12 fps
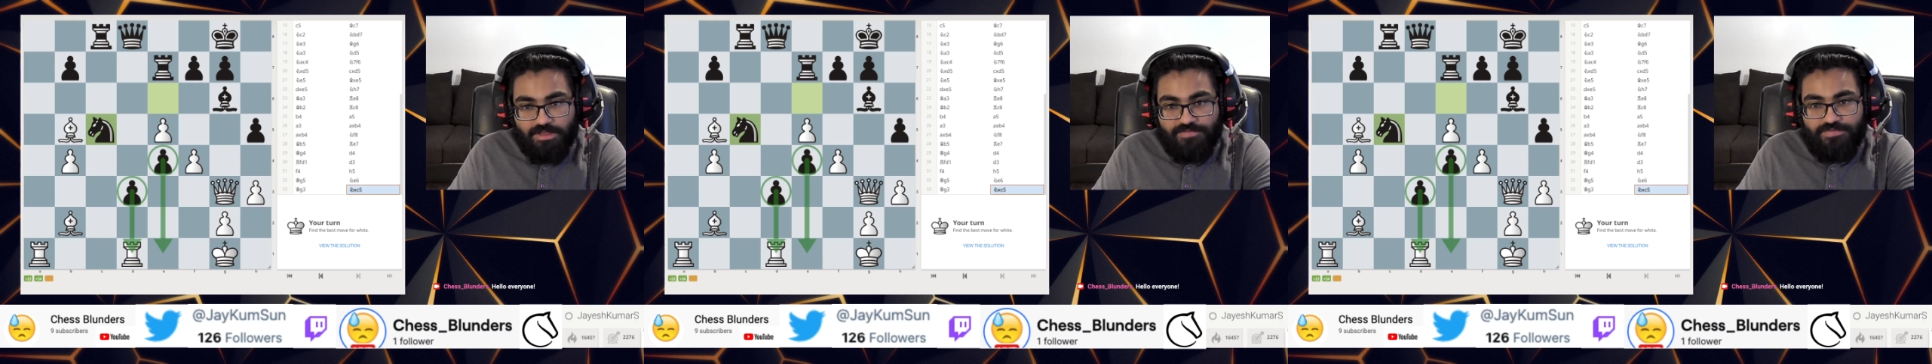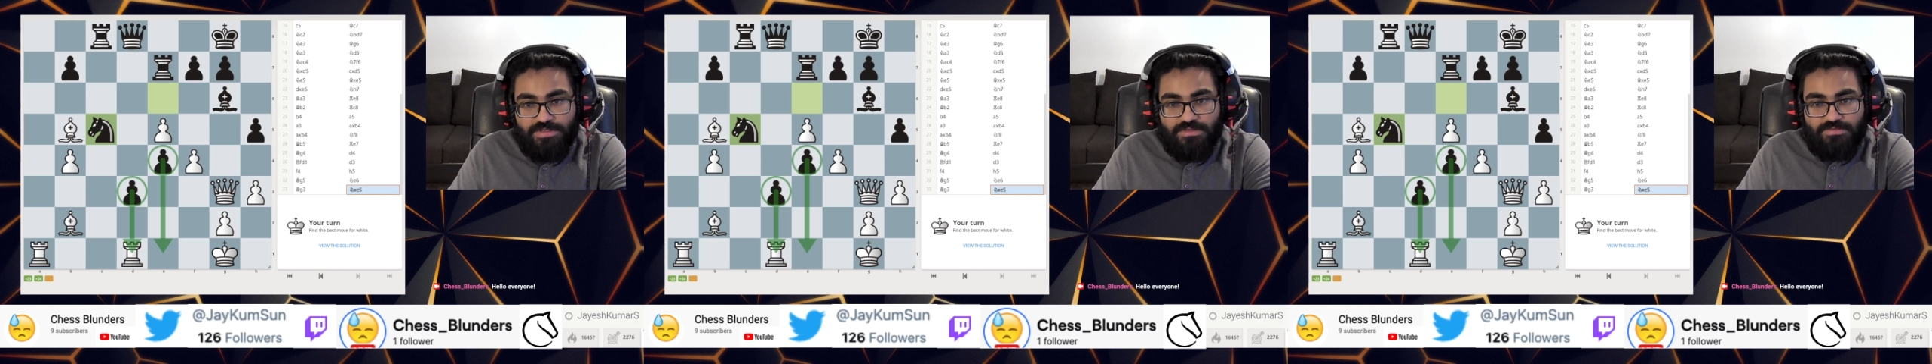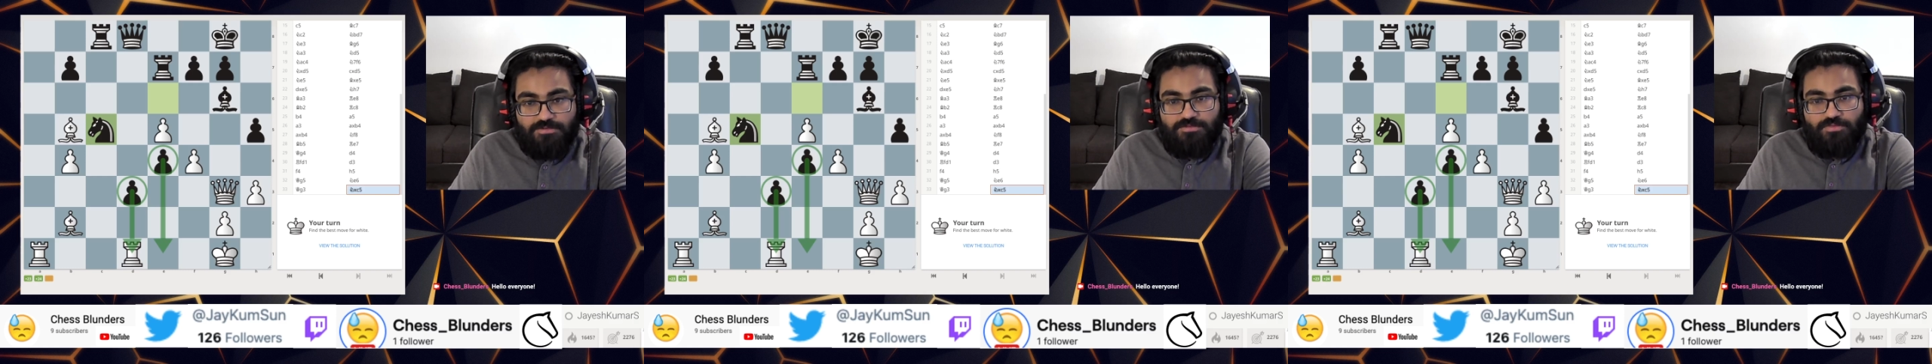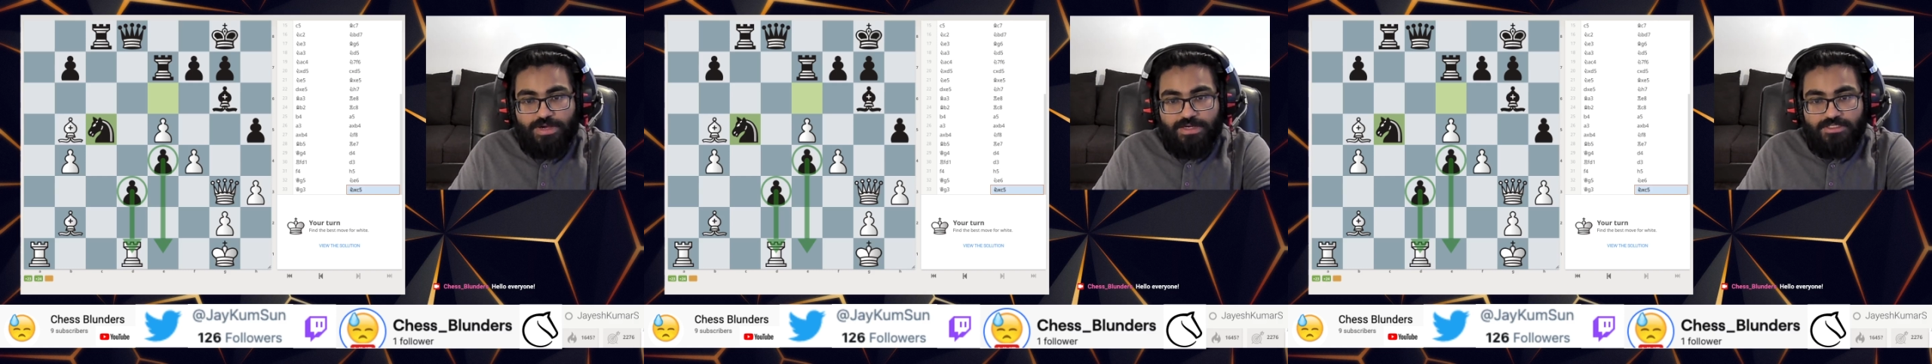if
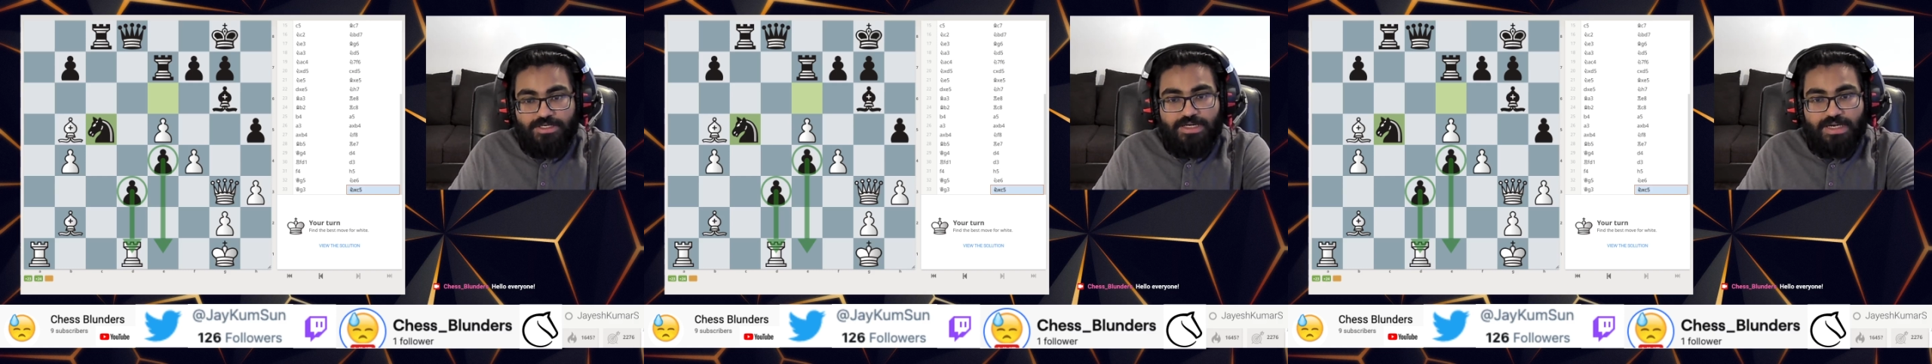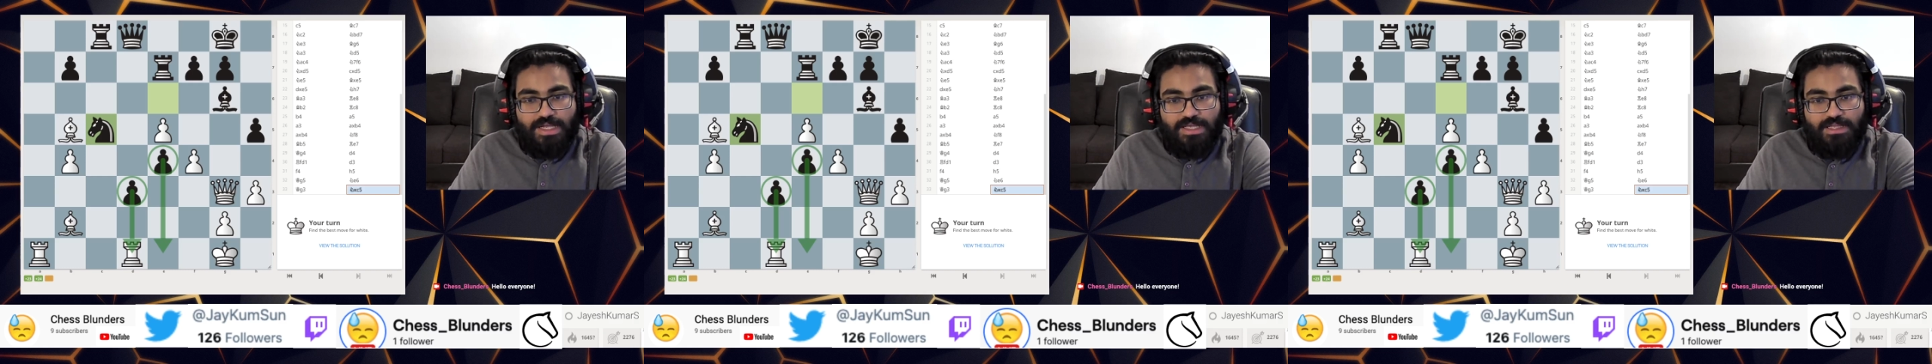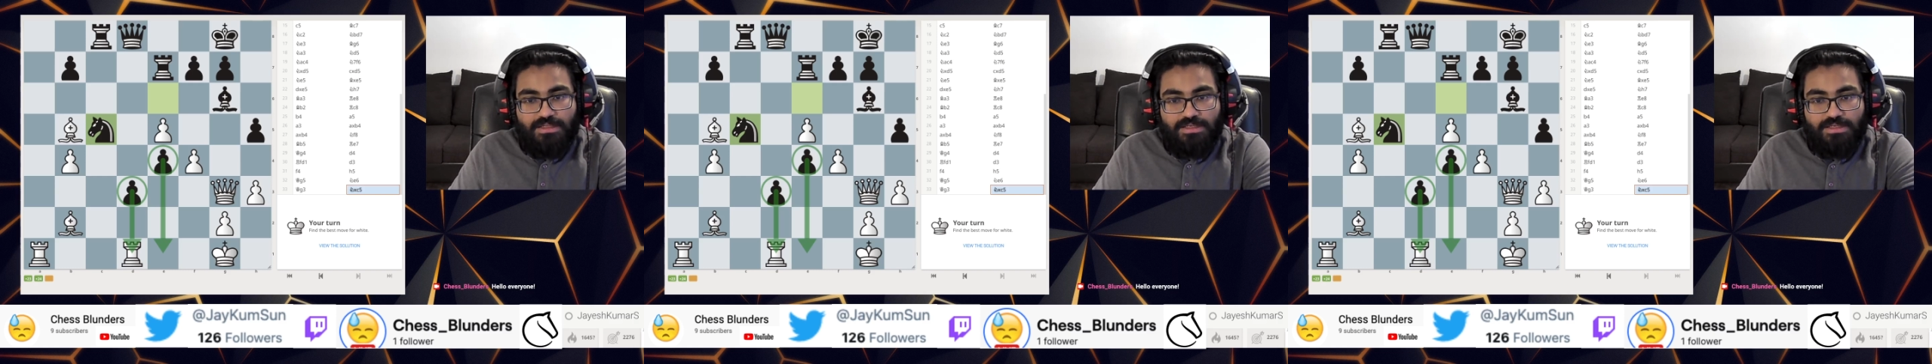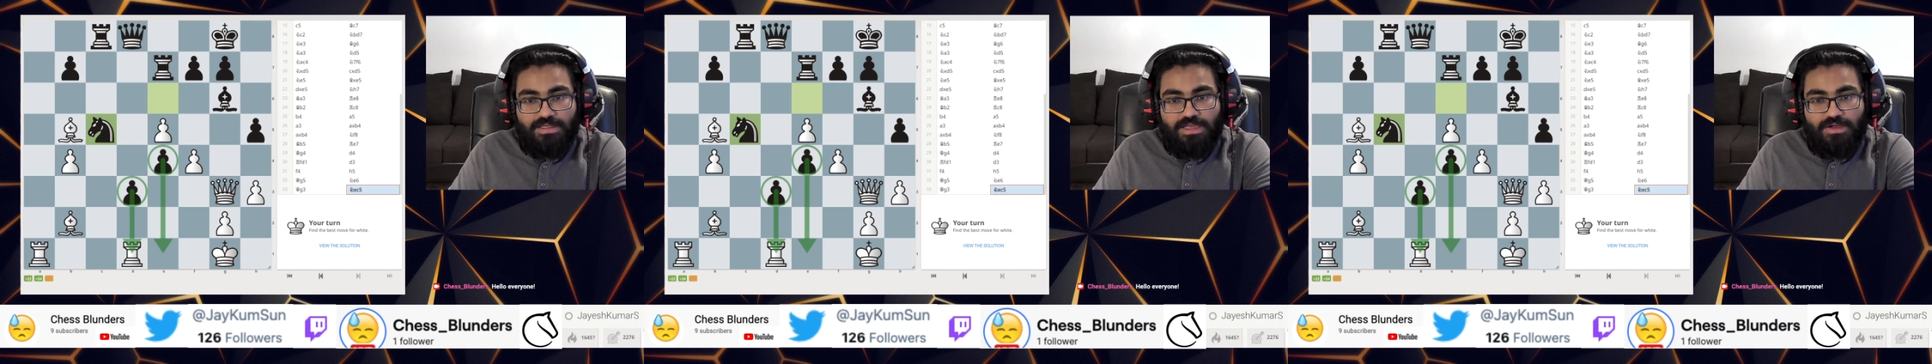white is not attacking the
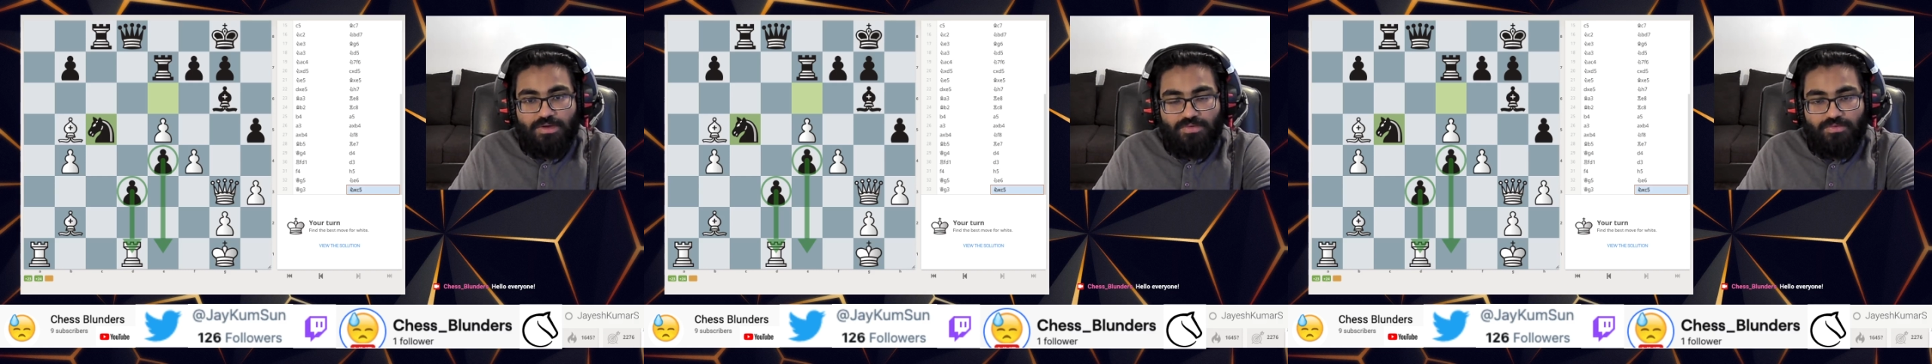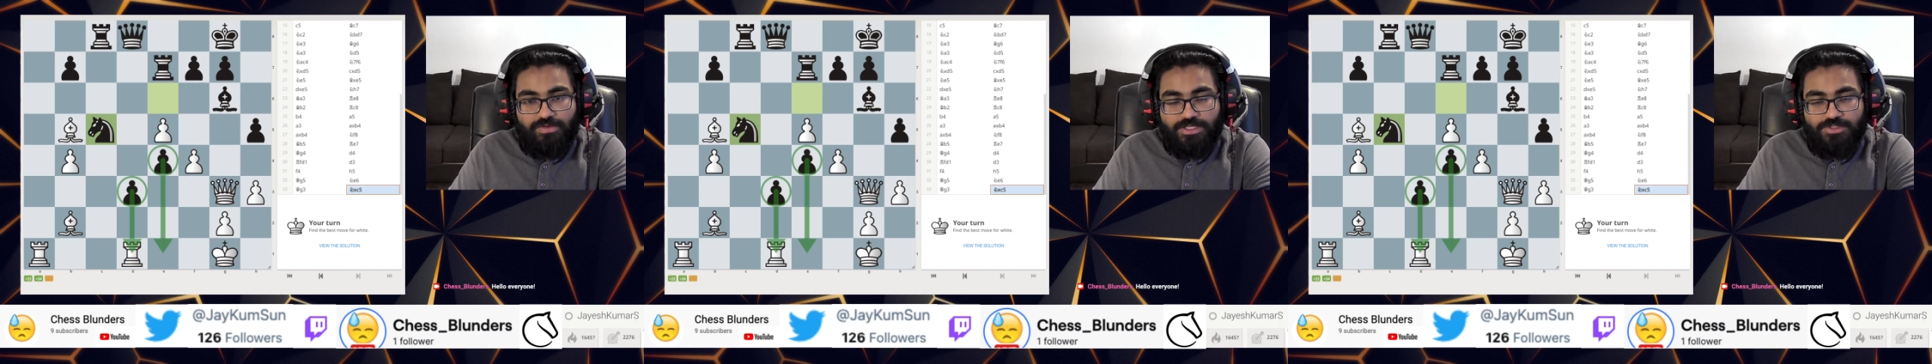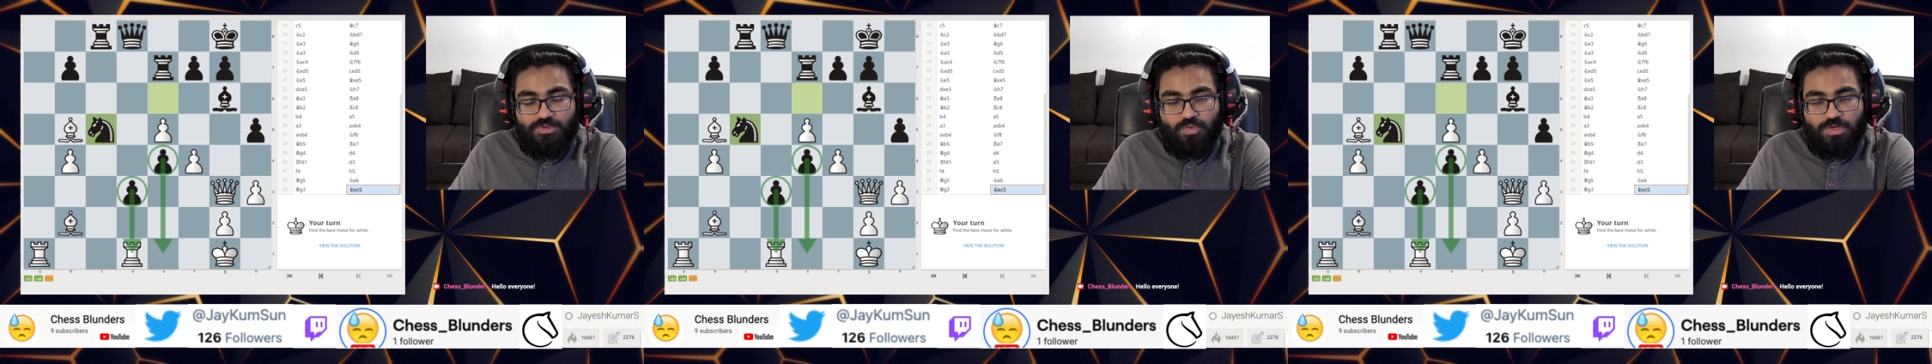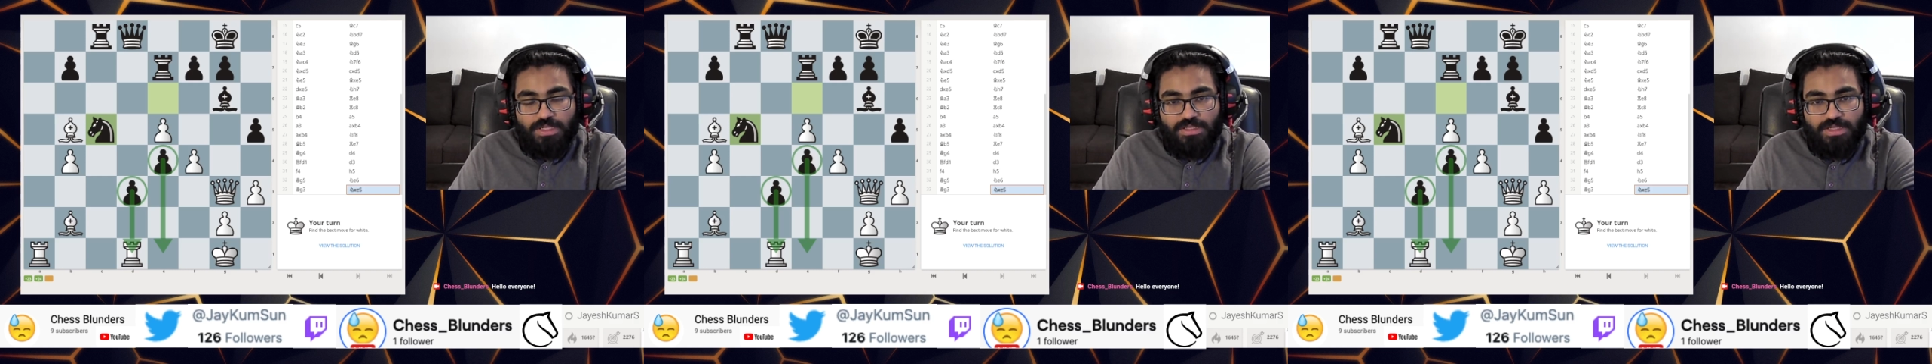king very soon
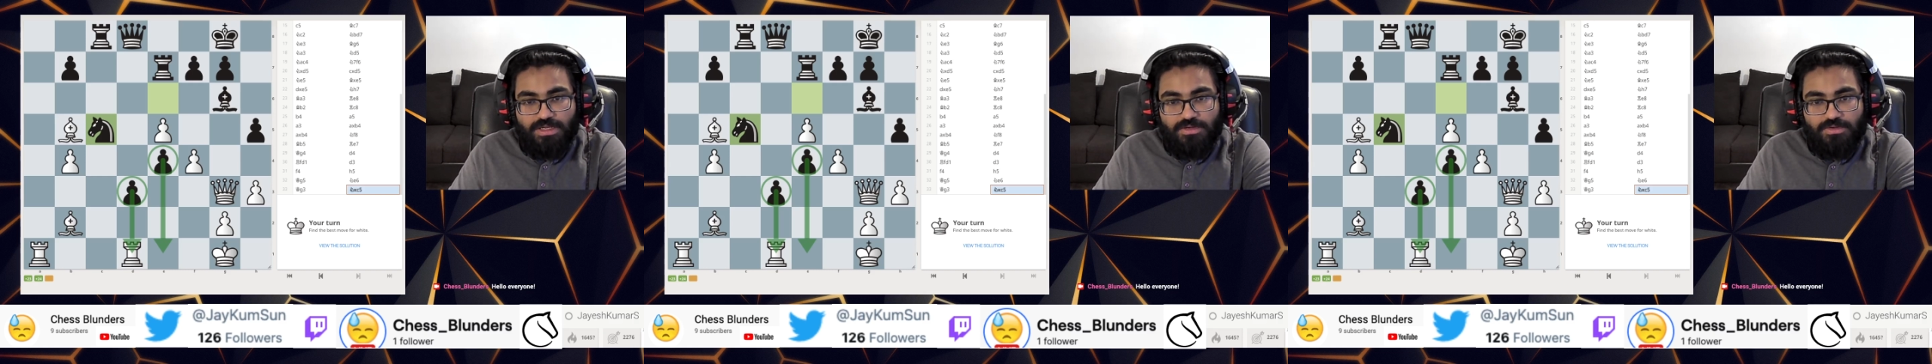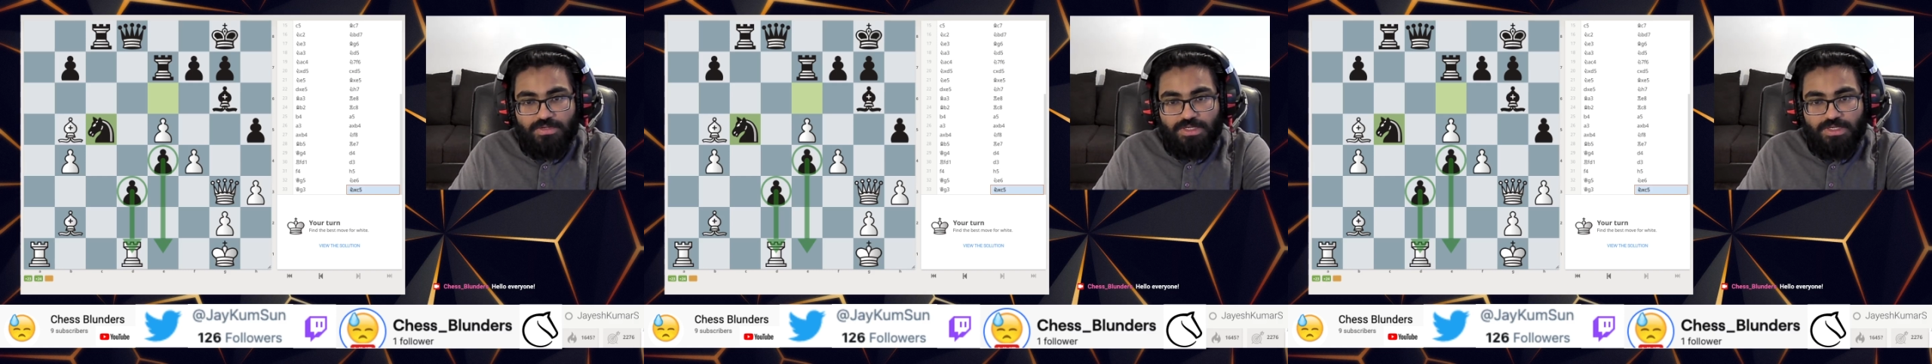and then